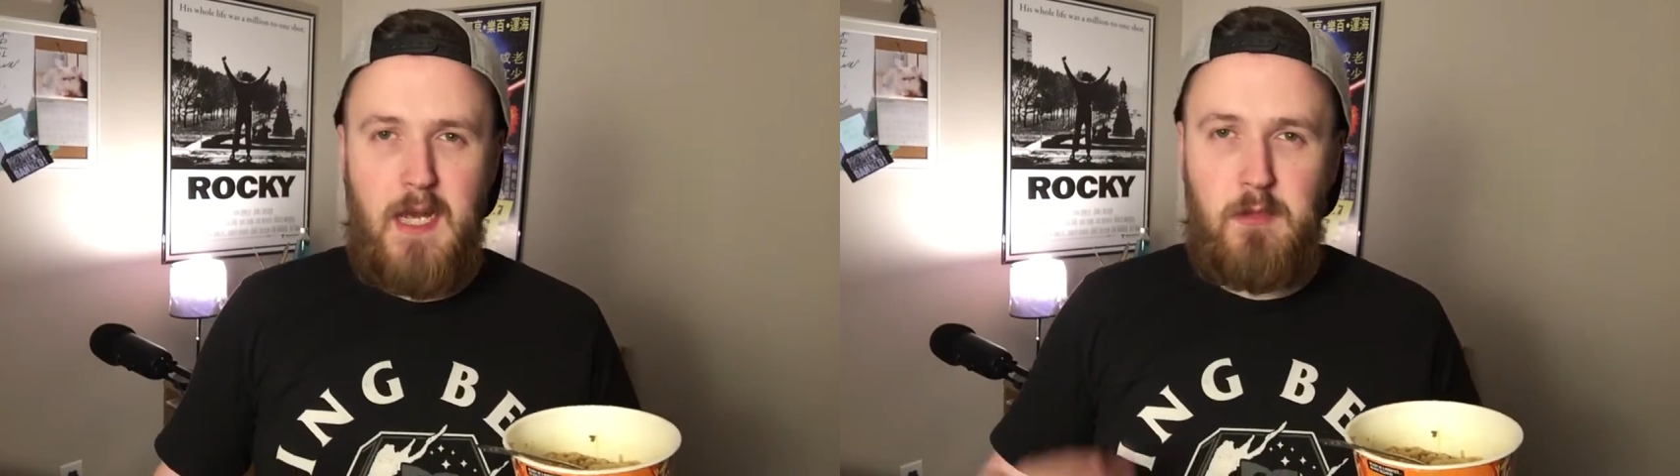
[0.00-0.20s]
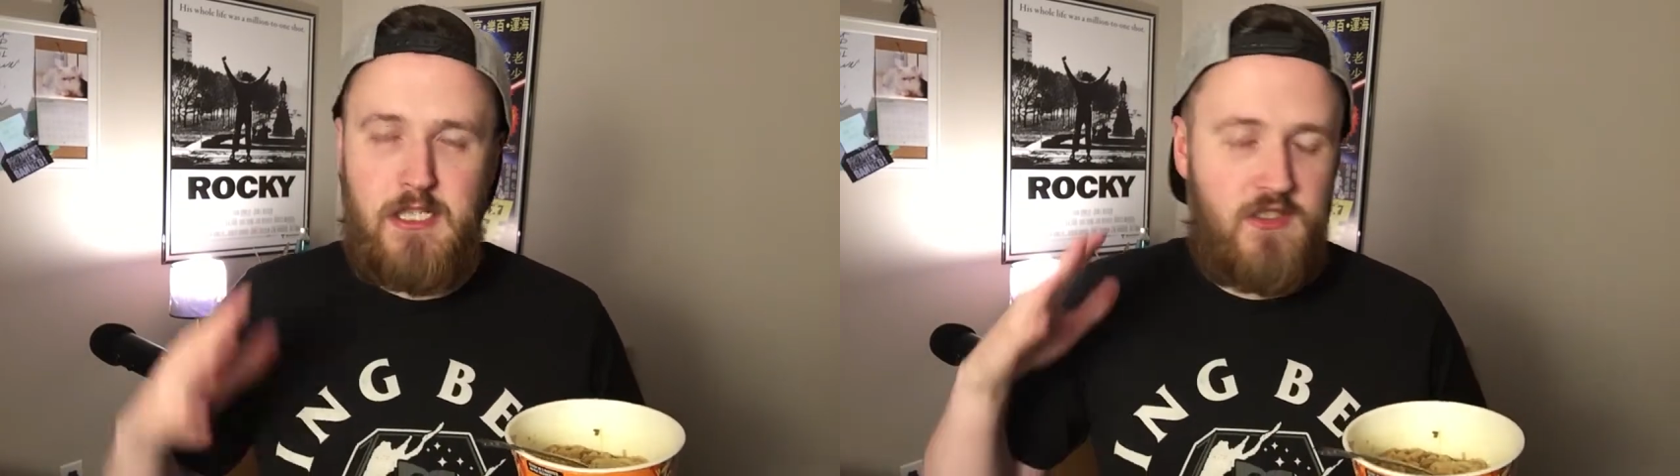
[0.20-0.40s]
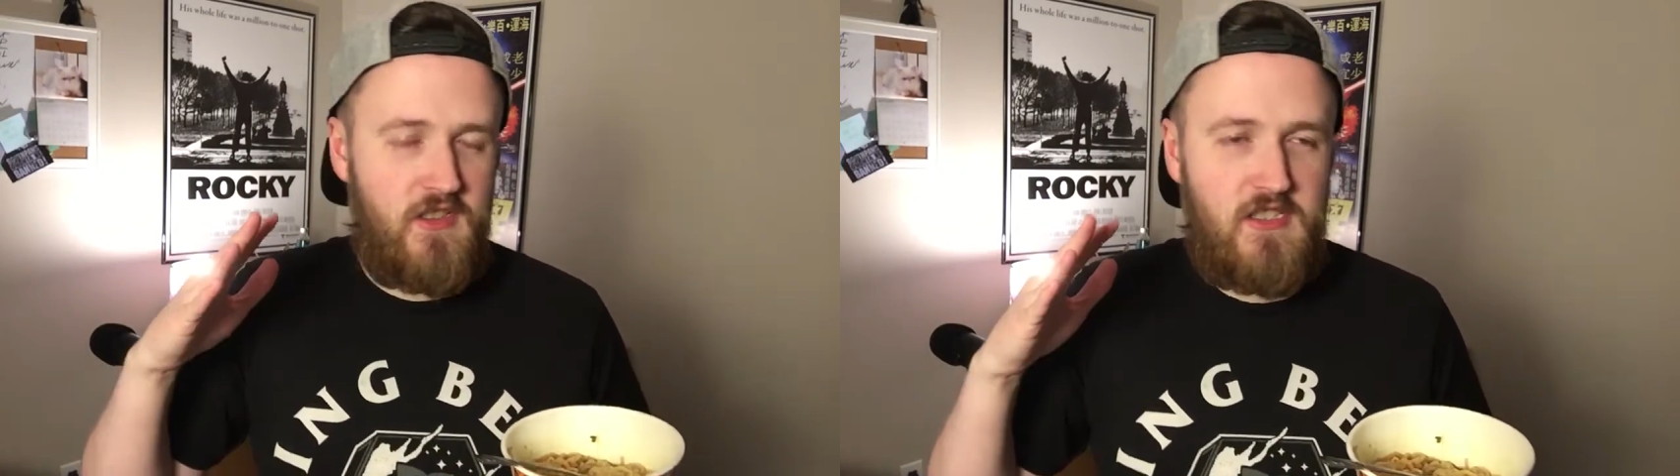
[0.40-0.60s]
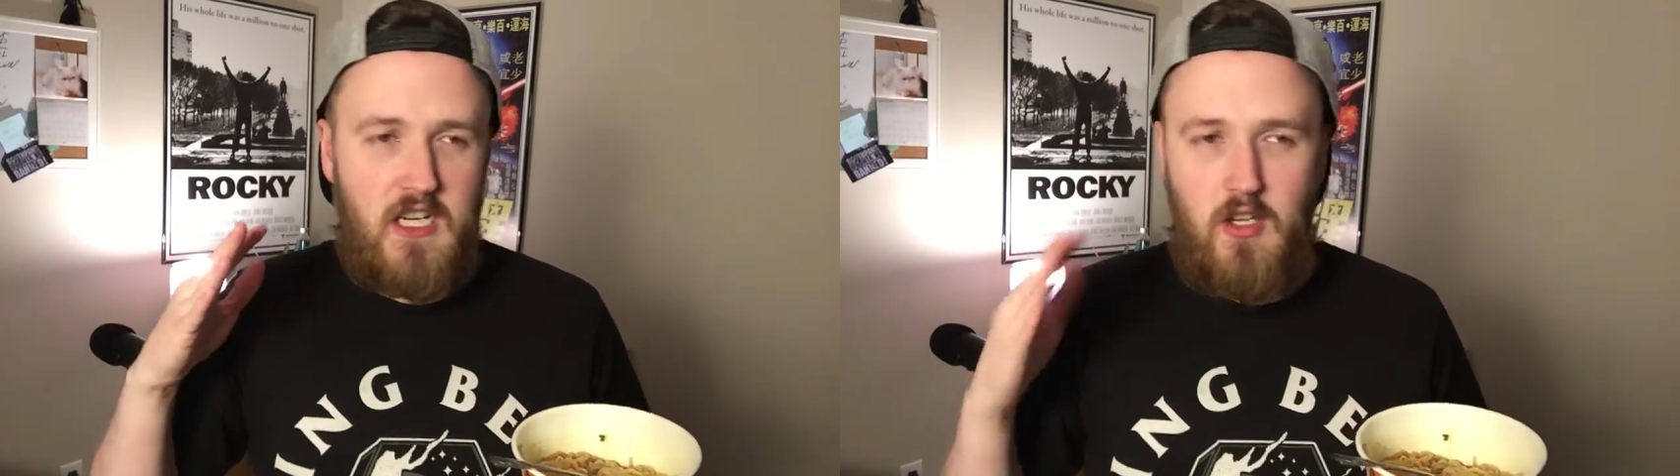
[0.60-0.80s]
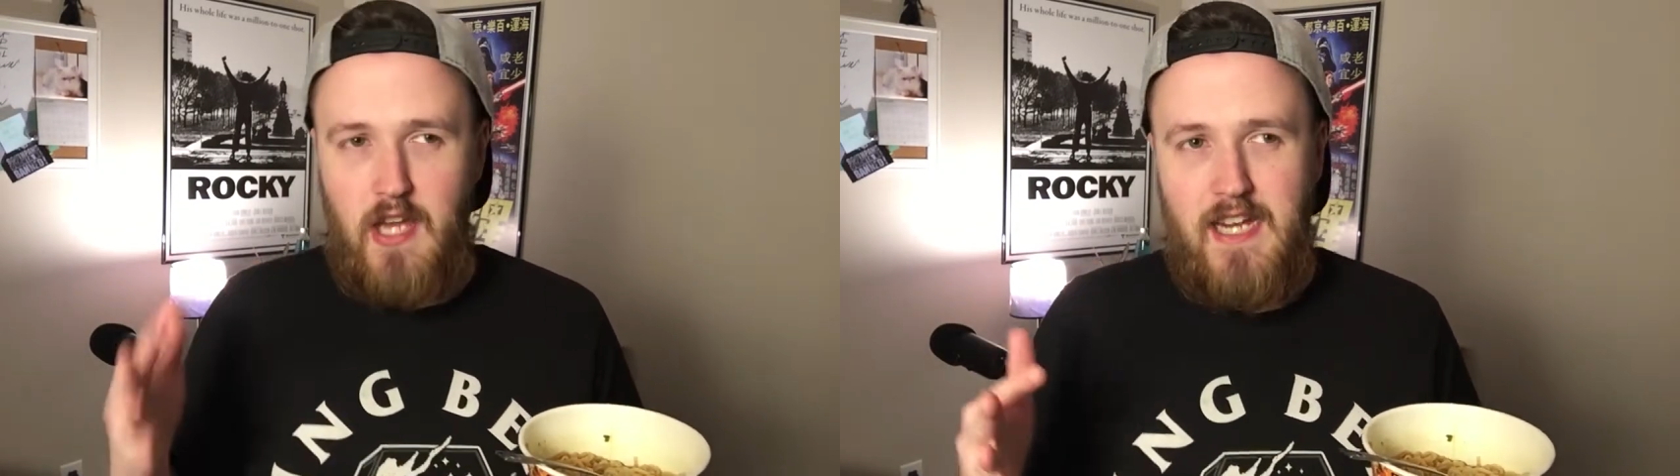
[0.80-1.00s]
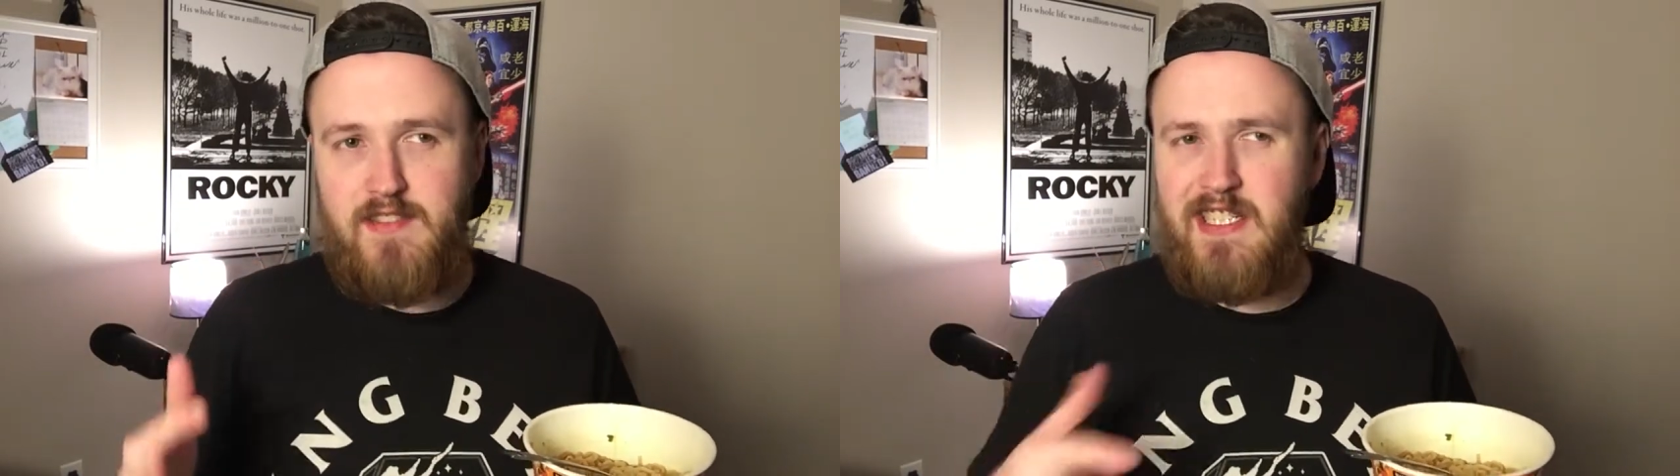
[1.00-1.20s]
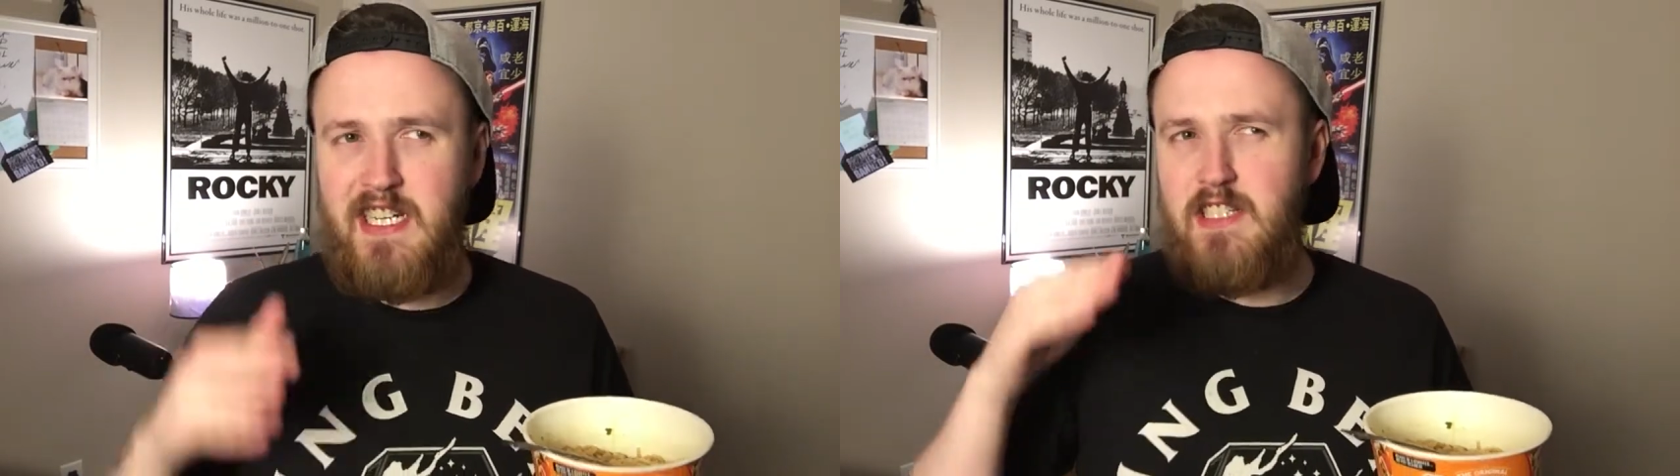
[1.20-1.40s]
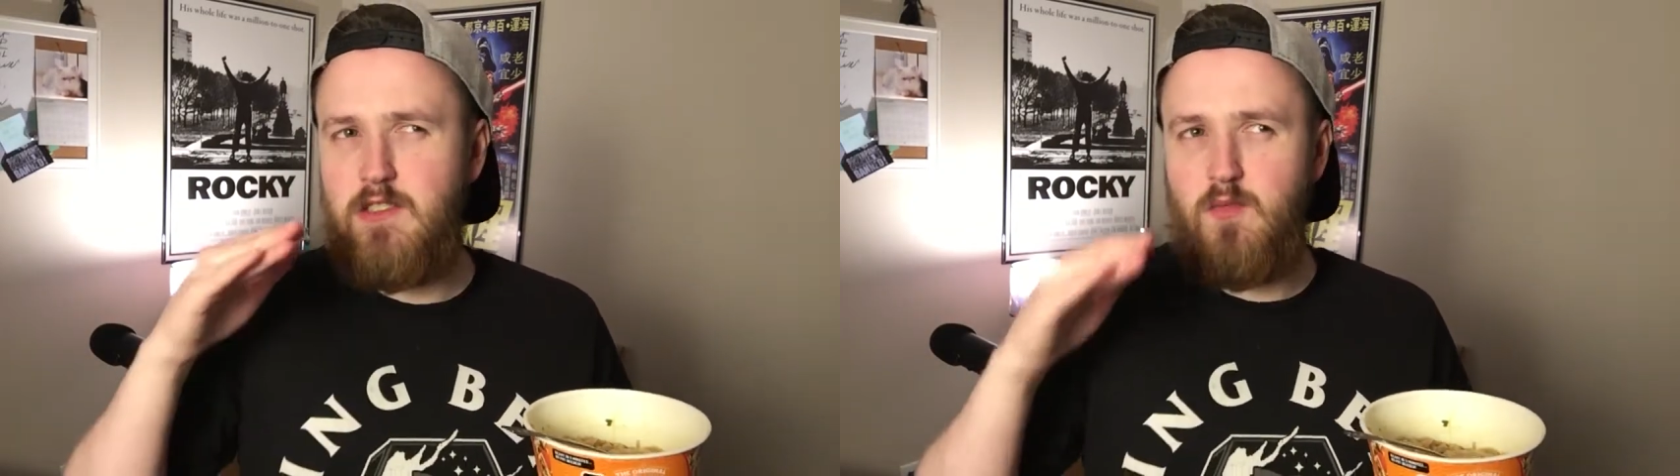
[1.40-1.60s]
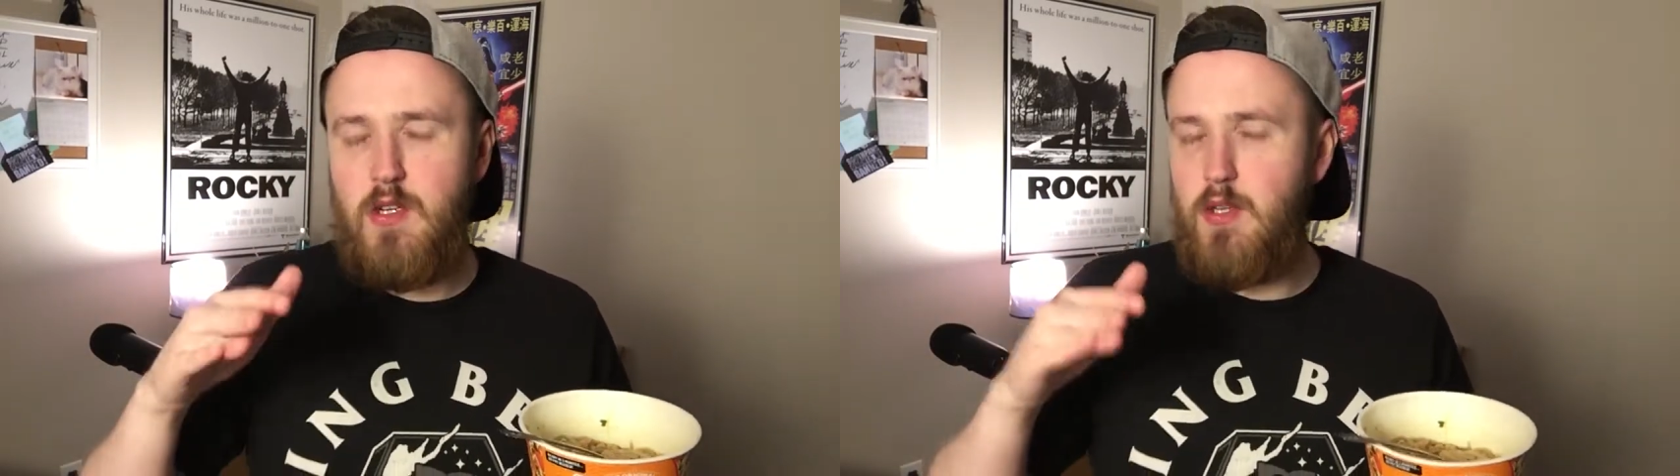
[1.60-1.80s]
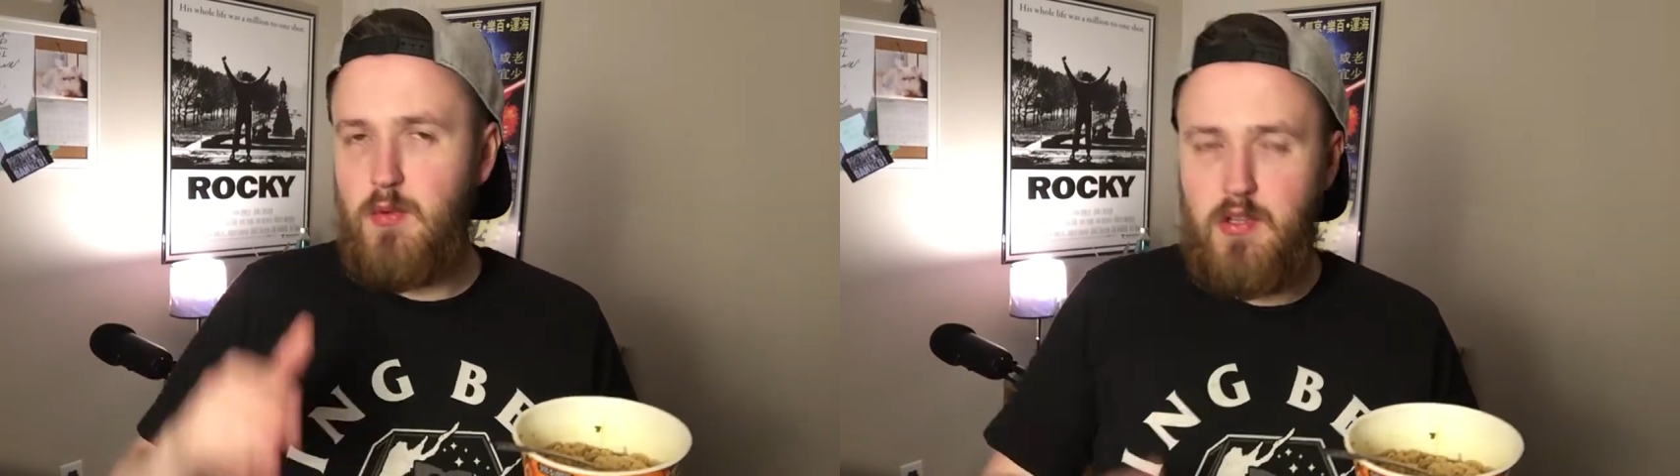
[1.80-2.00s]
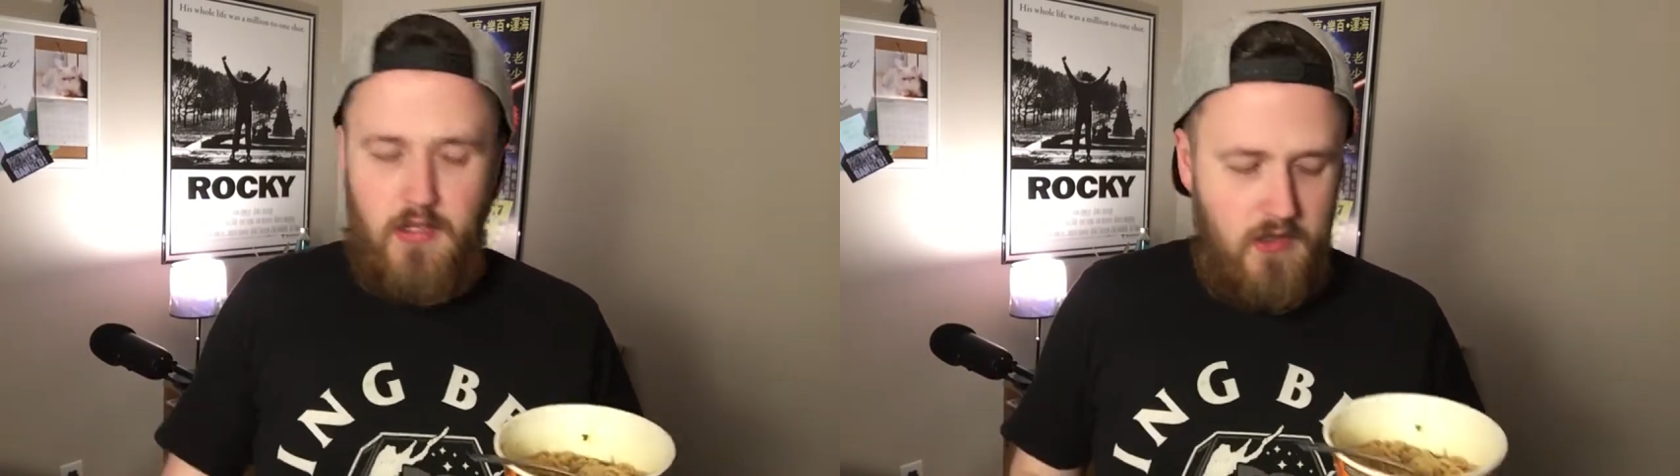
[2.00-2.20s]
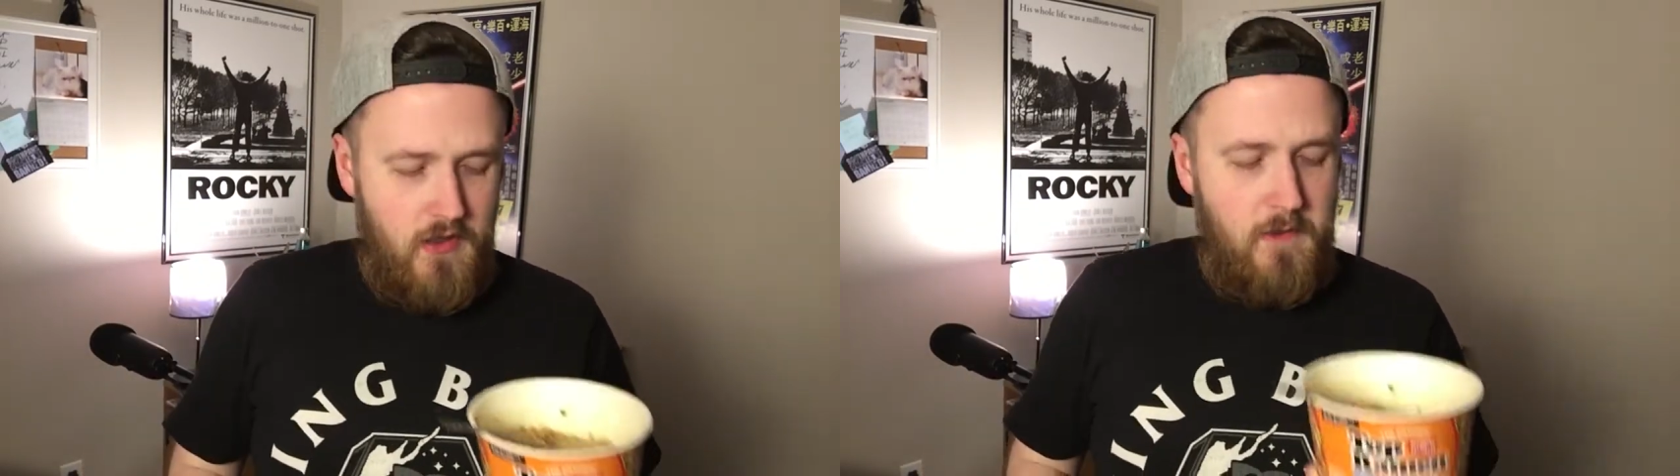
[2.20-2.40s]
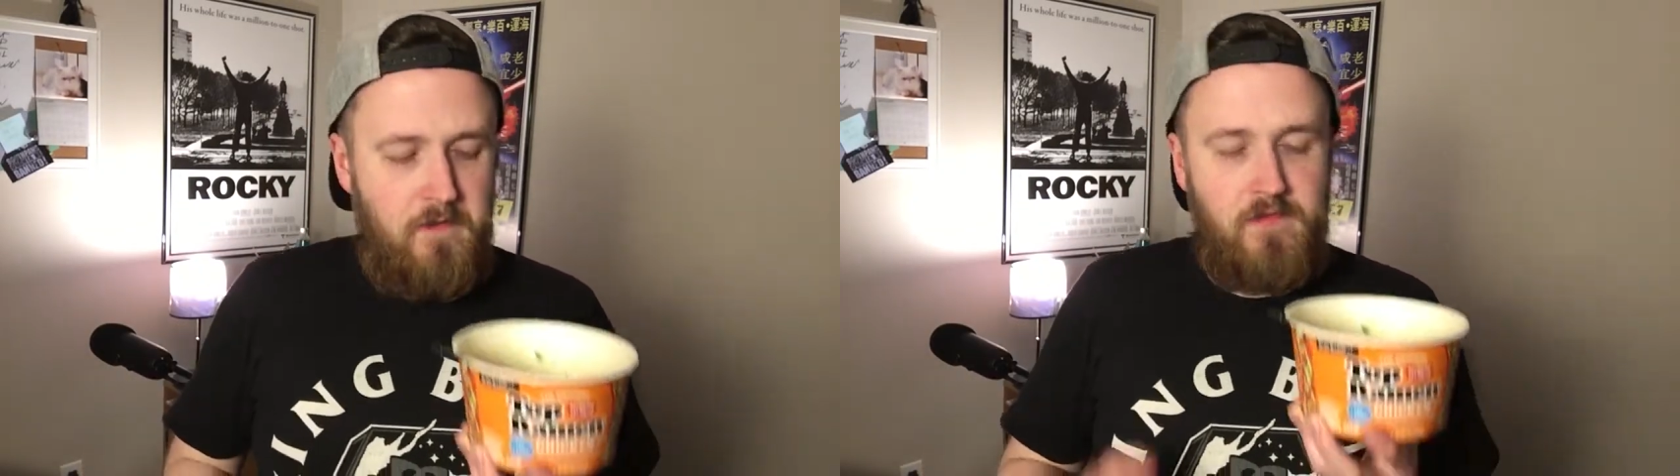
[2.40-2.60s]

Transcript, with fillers: but it's just a classic and it's really really good.